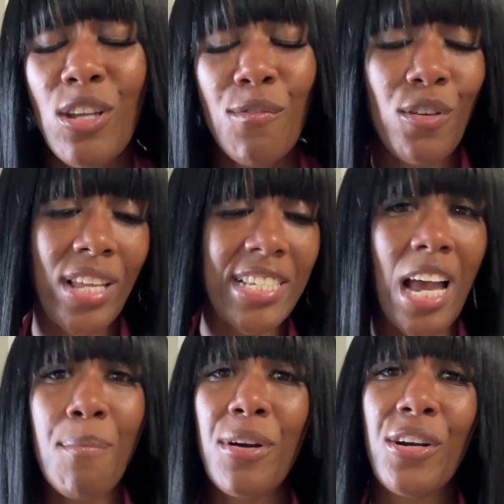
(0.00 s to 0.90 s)
So if you're that
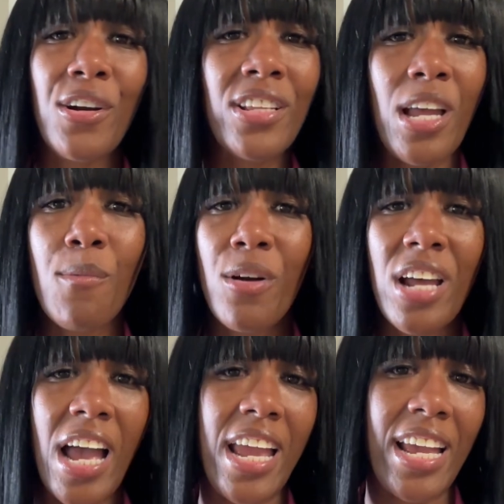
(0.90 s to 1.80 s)
type of girl that want to
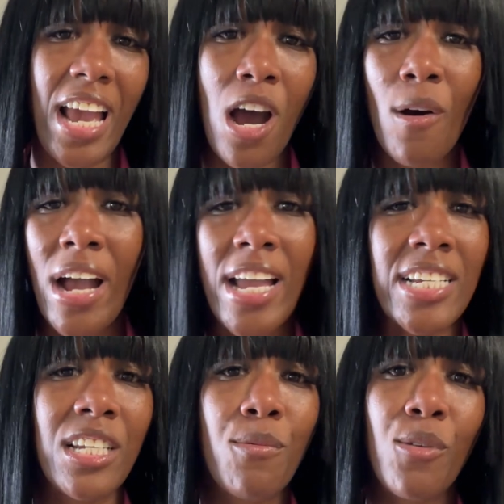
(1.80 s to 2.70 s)
hang out, I
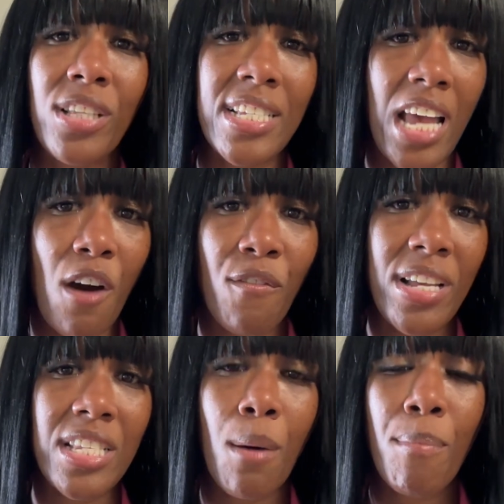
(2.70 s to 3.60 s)
actually wore this
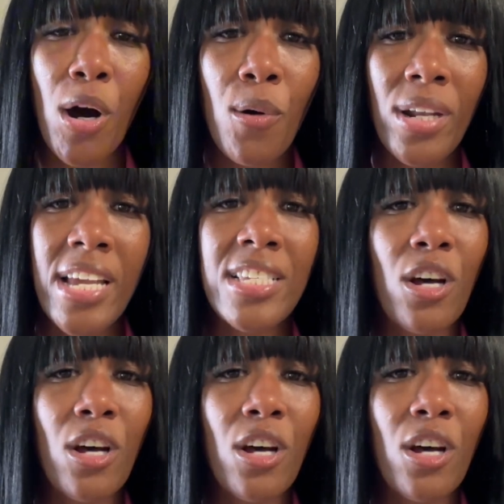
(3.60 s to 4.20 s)
outfit to bowling.